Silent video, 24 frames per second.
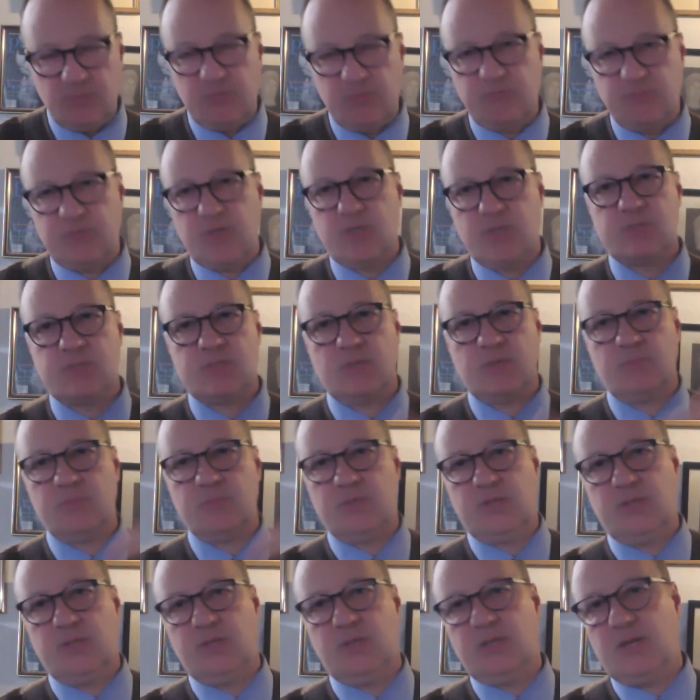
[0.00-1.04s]
We've done
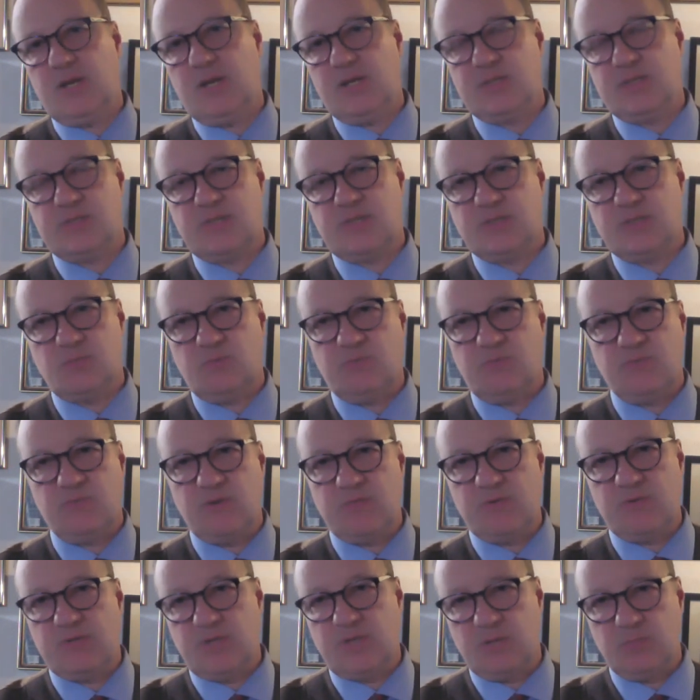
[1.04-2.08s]
something in the United States that we've
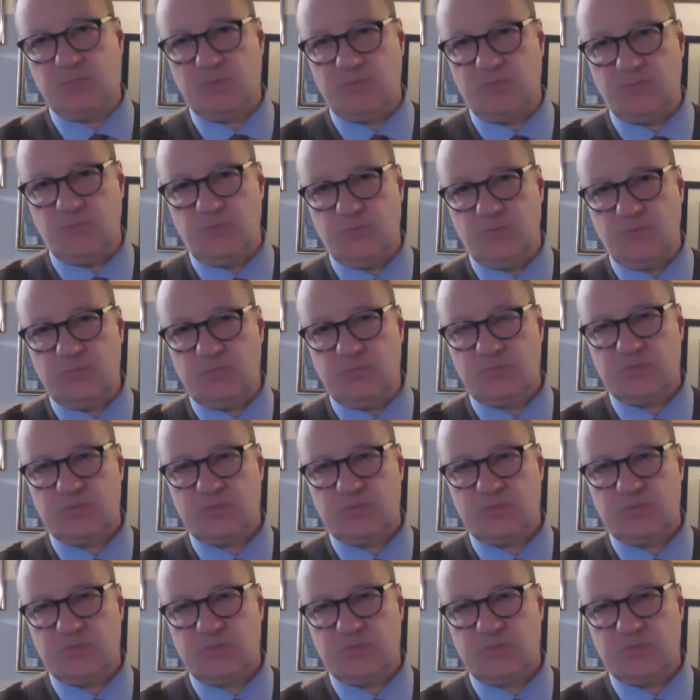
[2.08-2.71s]
never done before.